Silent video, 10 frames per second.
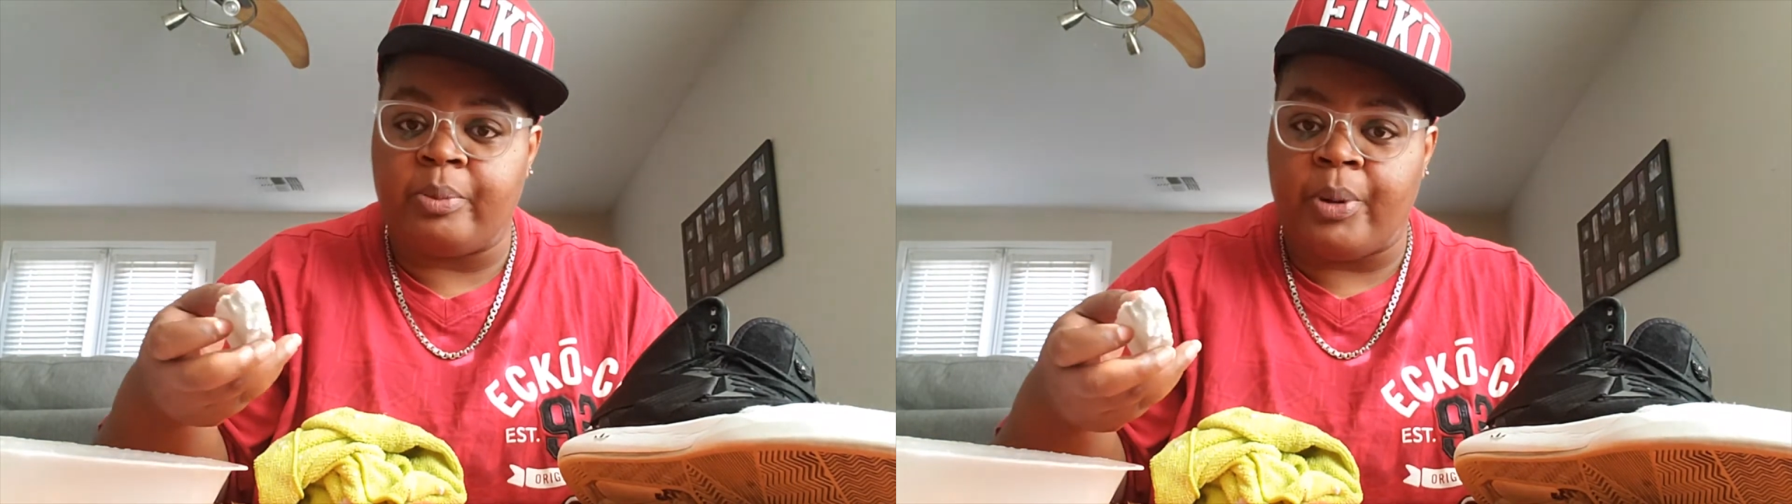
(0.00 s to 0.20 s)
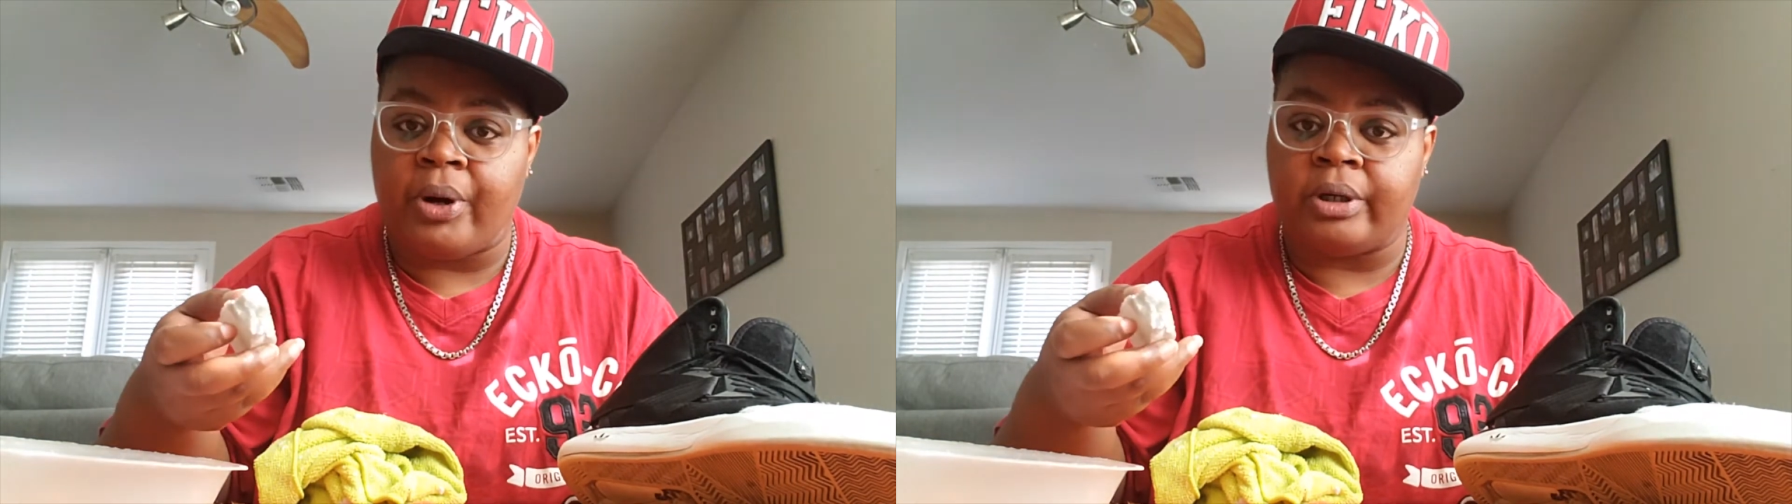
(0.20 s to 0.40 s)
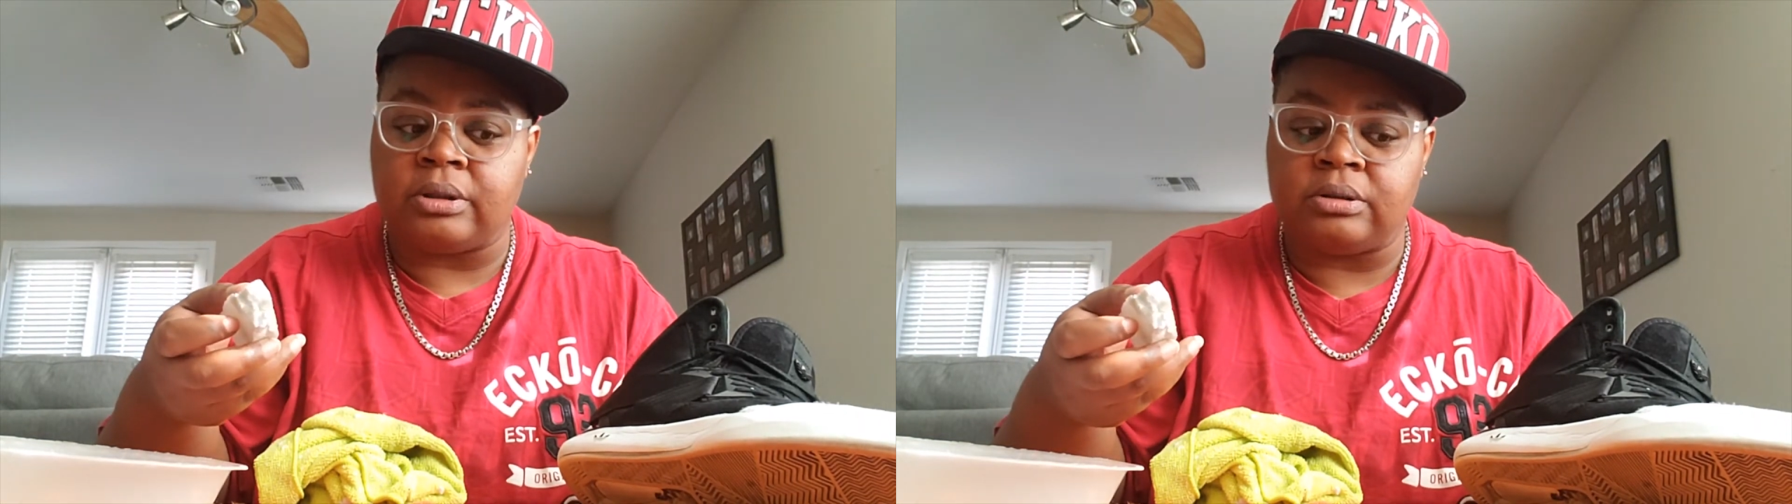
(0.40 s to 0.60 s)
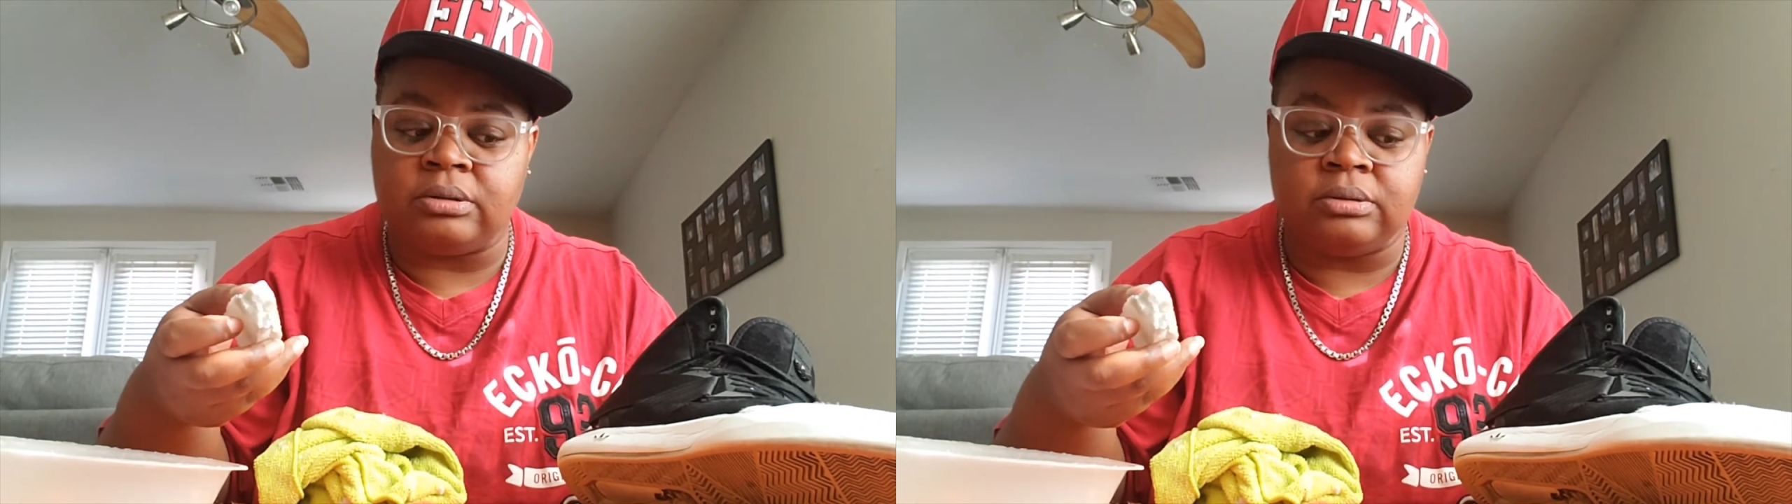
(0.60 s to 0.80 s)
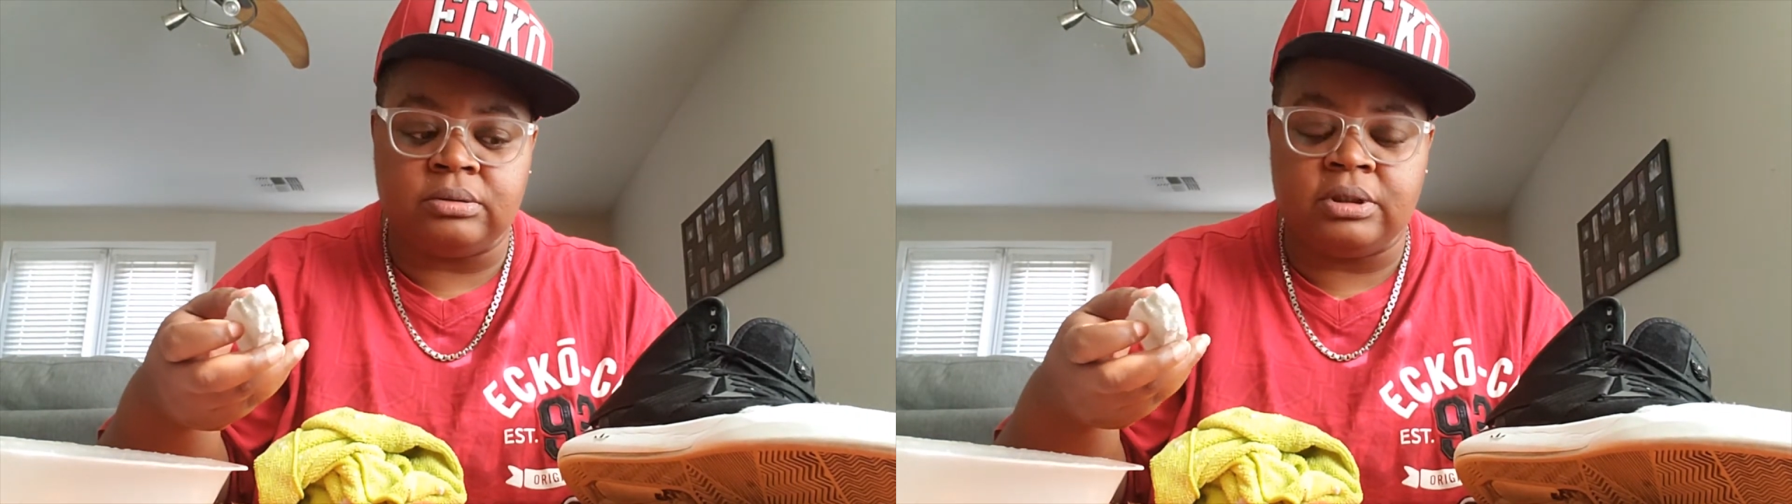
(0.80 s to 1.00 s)
apart
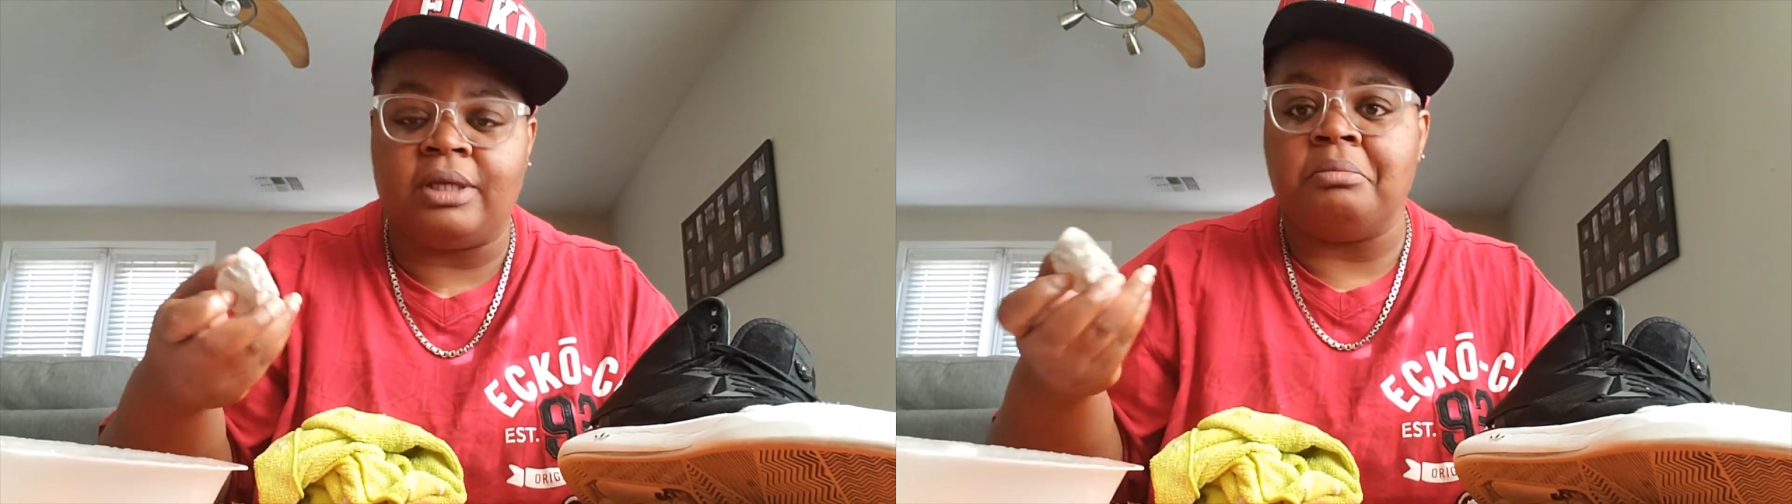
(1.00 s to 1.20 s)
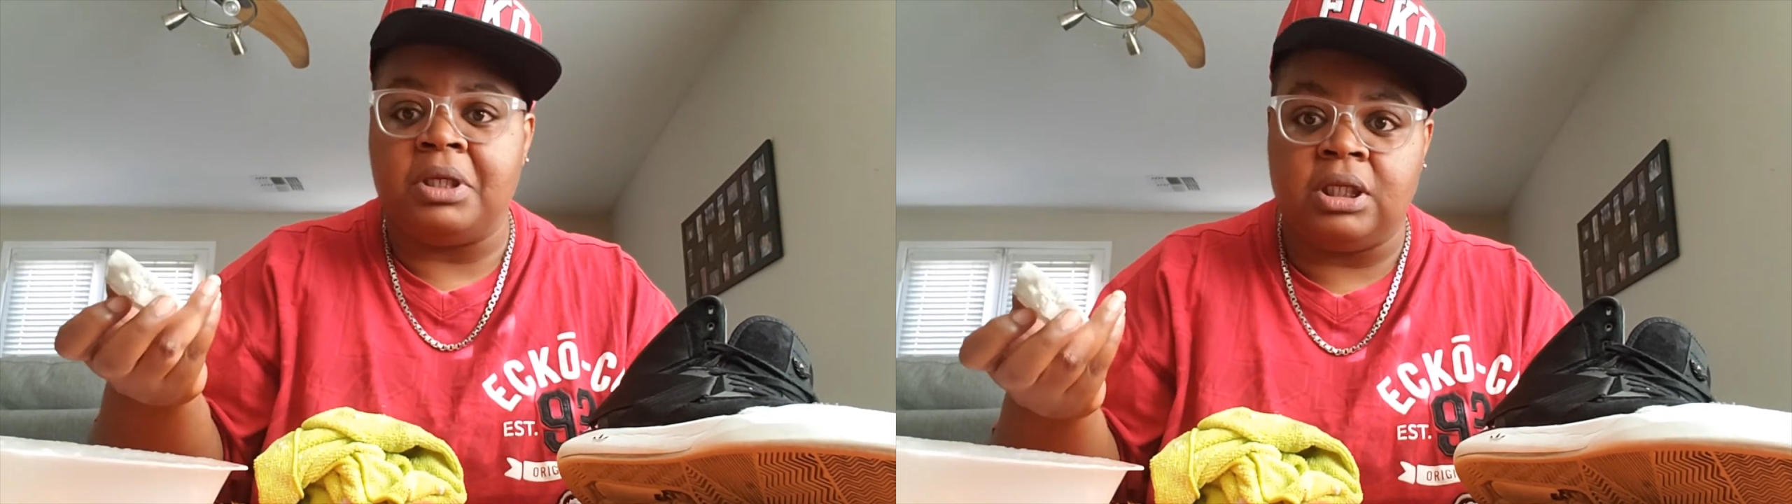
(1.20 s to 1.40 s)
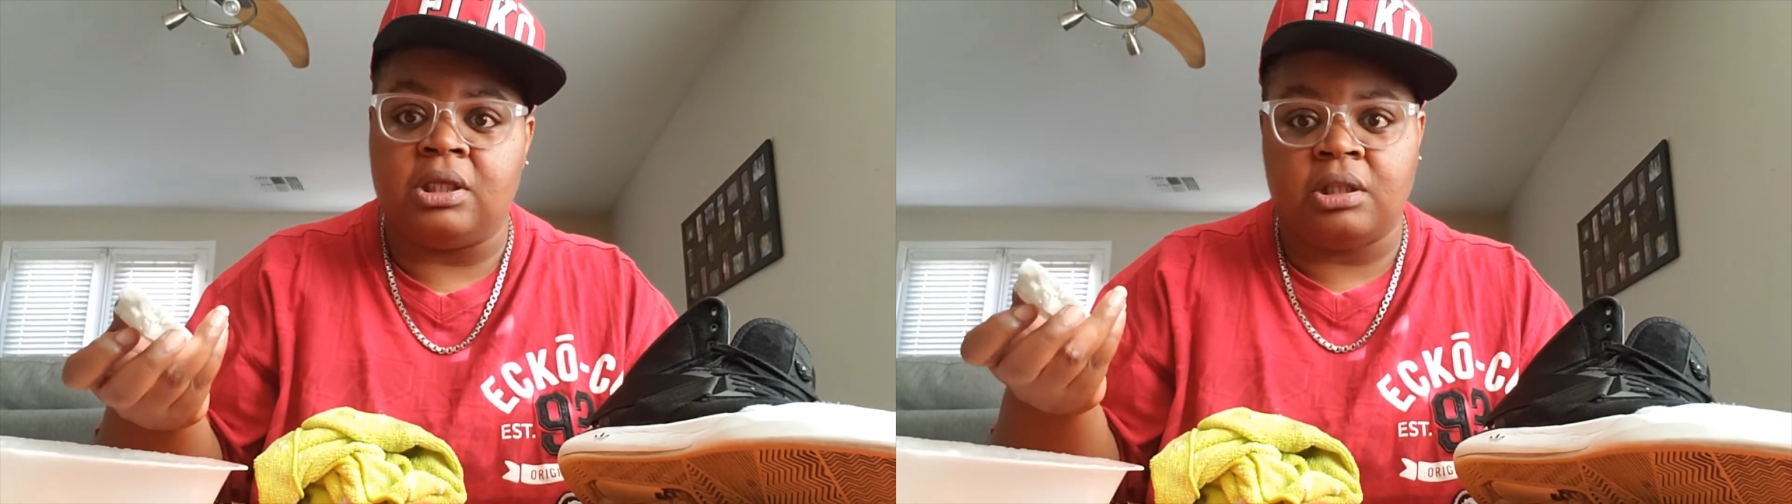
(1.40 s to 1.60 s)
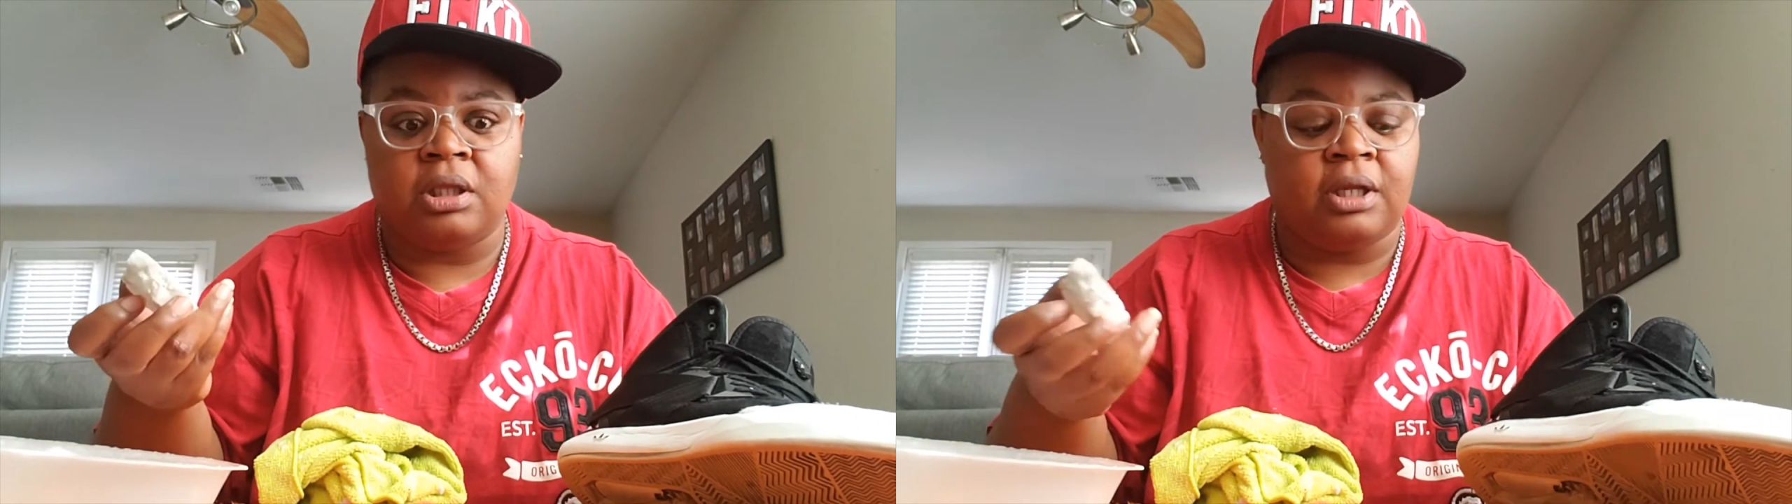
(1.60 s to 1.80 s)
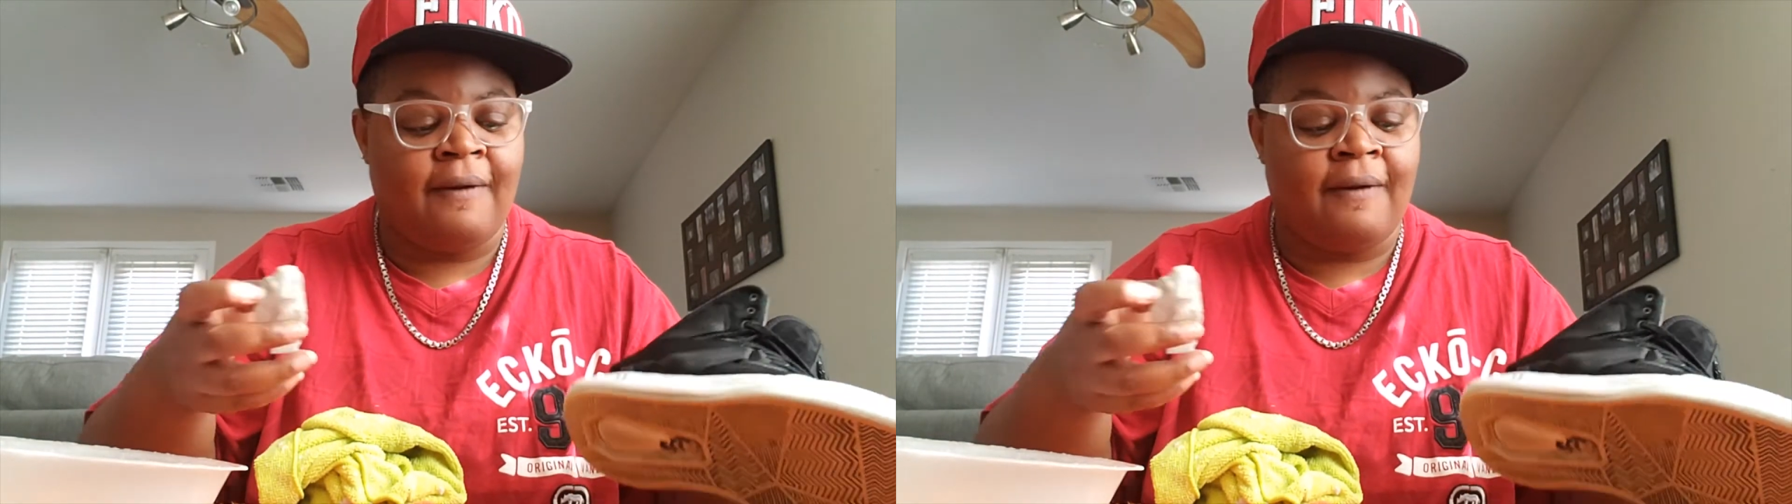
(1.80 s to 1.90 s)
immediately.